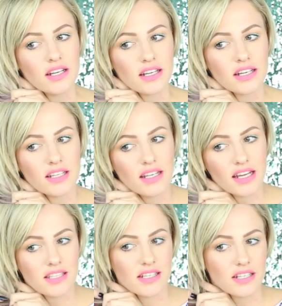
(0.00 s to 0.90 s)

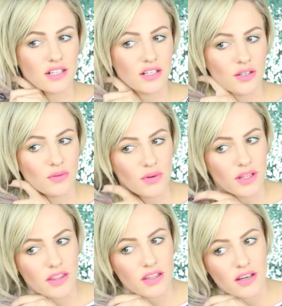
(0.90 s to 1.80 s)
connect it
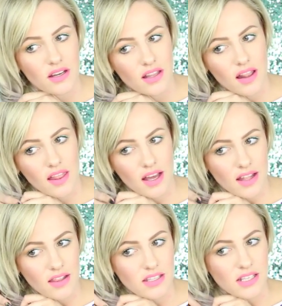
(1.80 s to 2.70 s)
with the
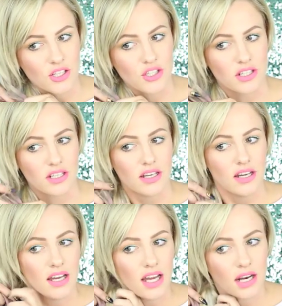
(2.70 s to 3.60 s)
other section.
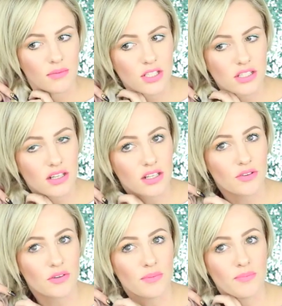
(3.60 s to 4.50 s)
And I'm just going to
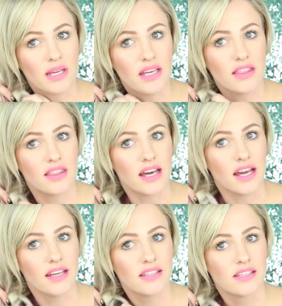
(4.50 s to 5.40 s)
repeat
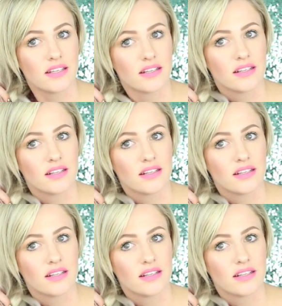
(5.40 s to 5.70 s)
that